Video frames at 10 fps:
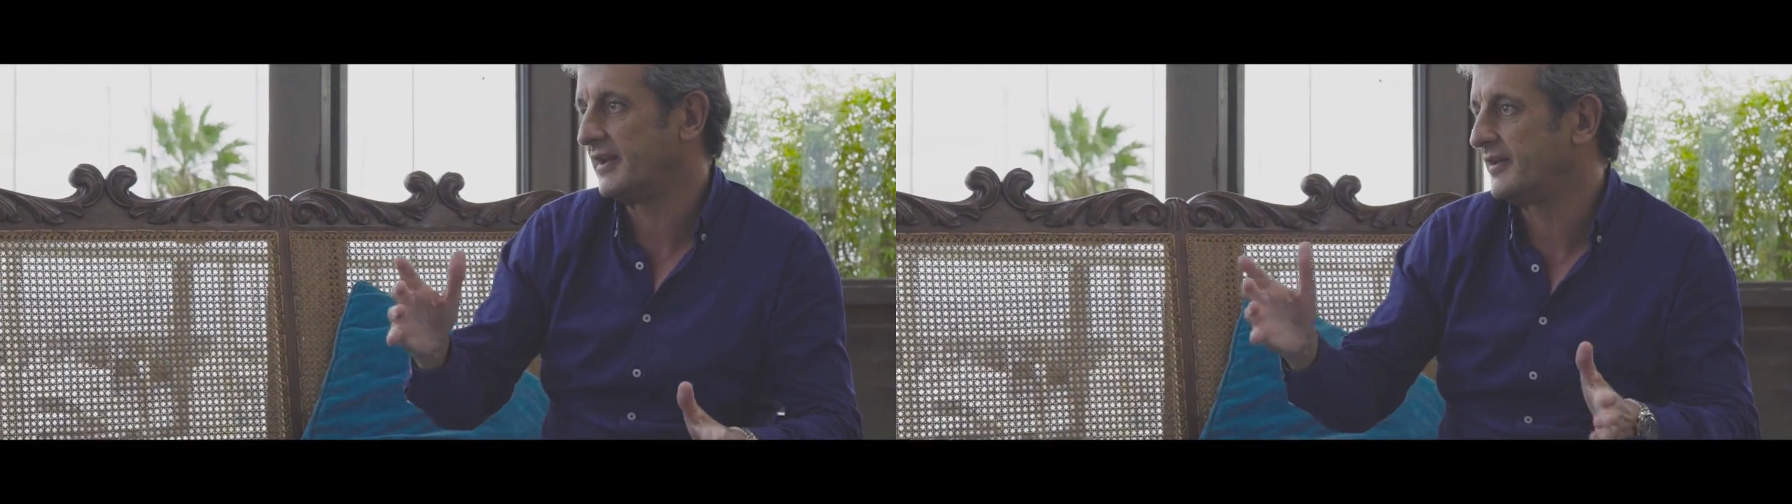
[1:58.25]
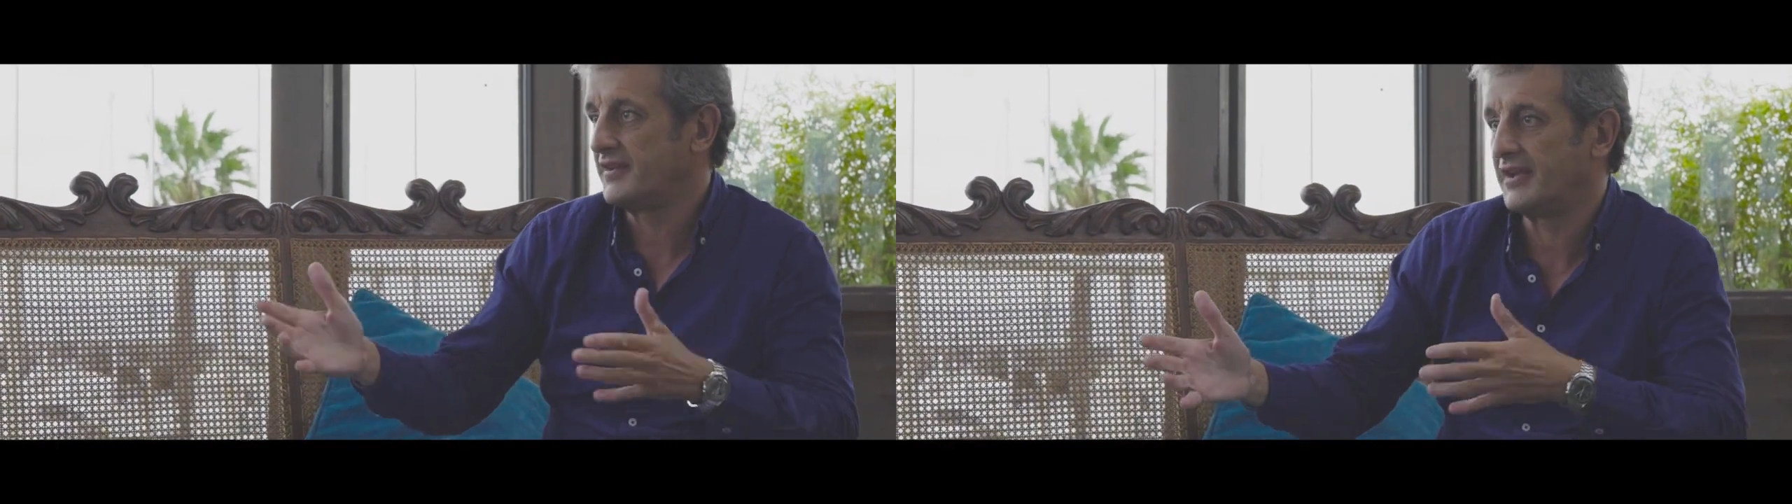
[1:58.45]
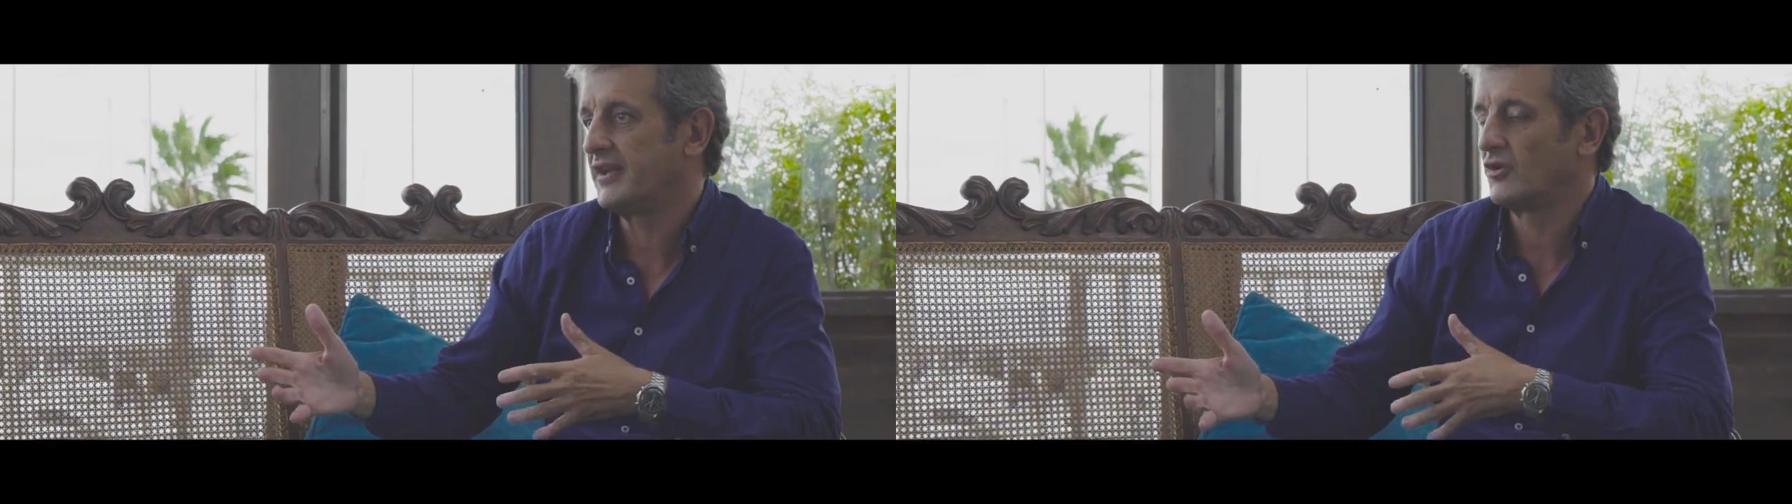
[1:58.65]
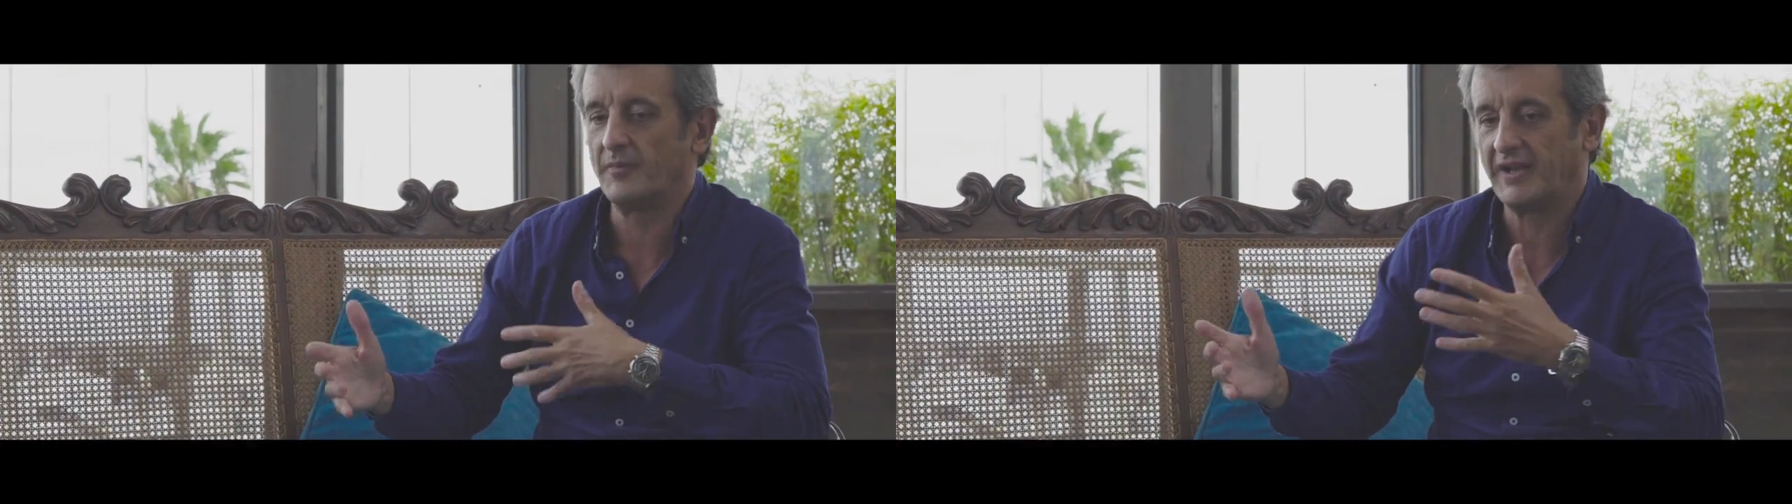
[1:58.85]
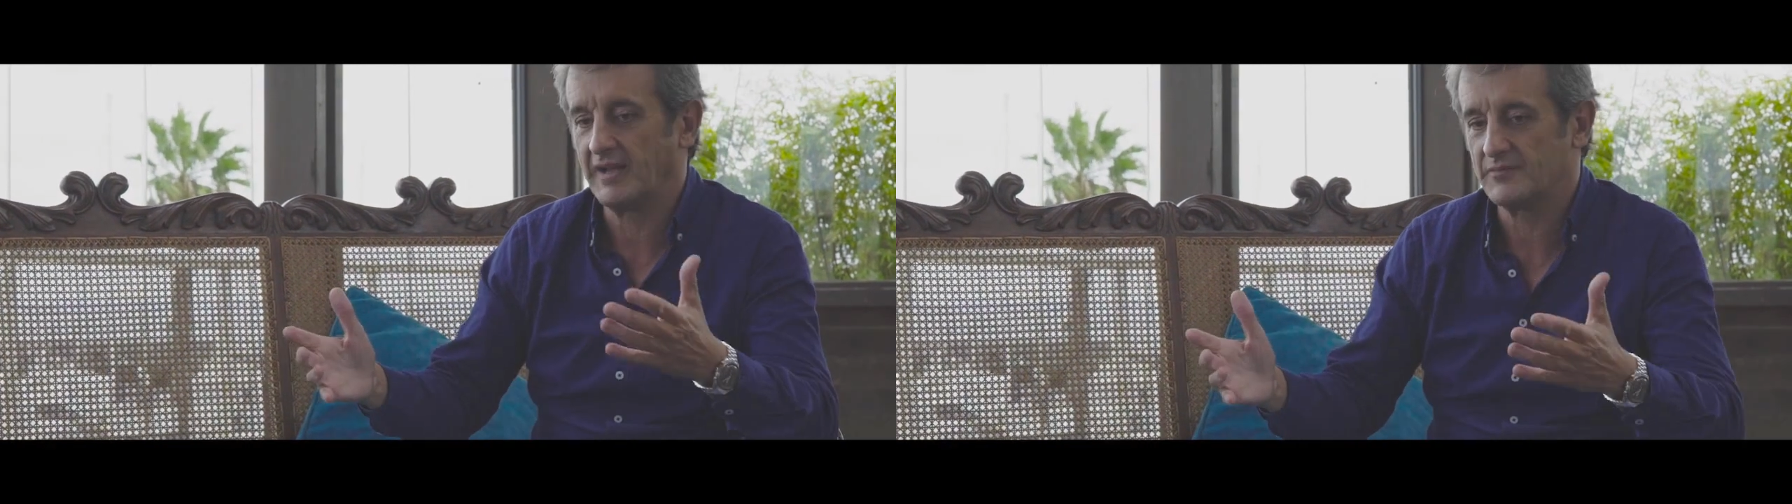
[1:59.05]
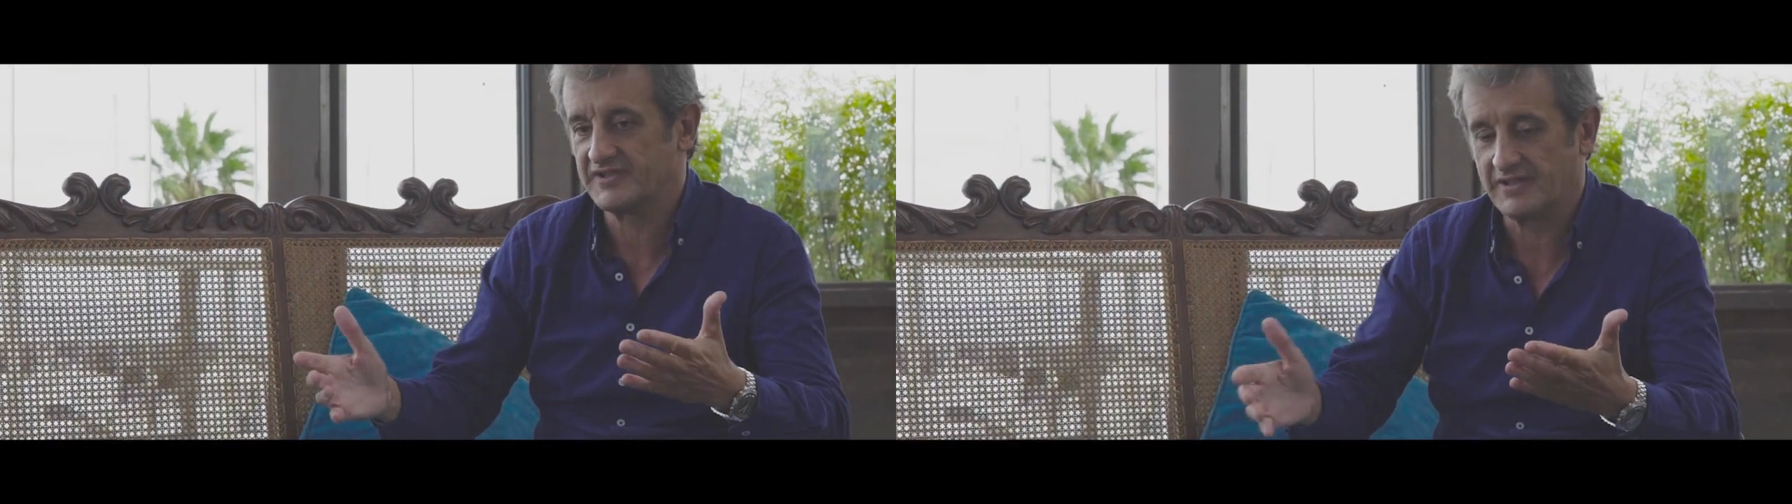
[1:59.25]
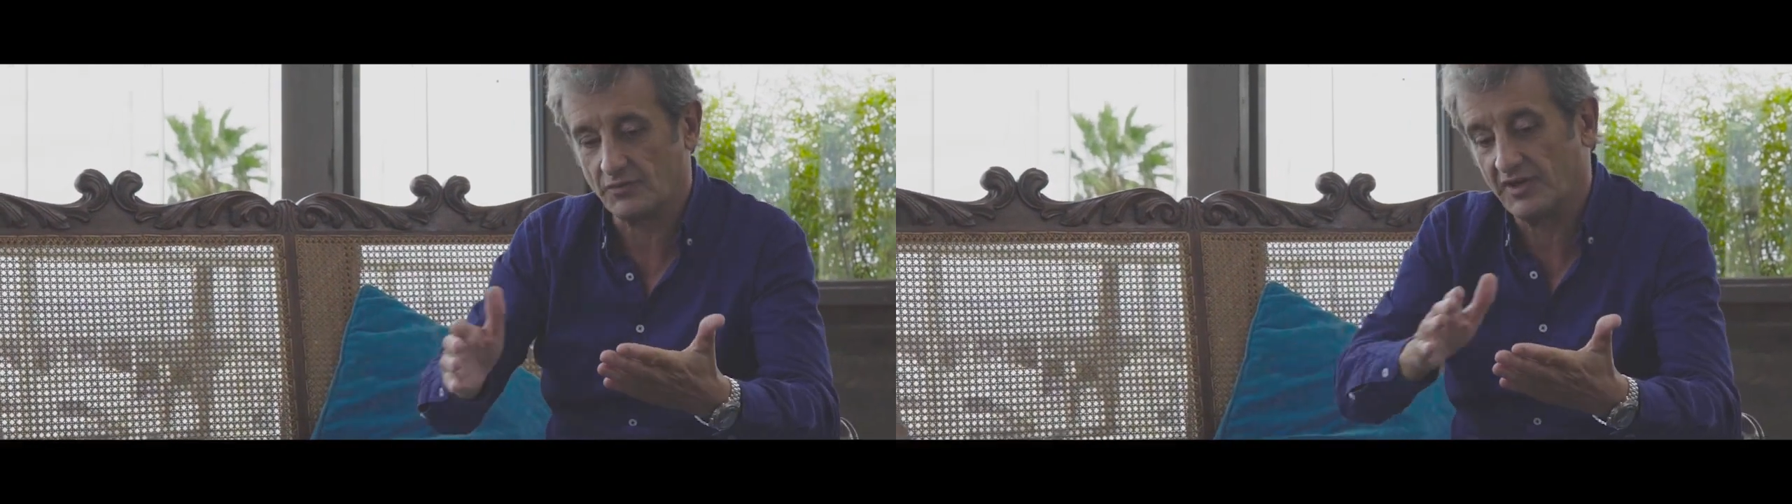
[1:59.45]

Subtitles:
engineer normally comes and says,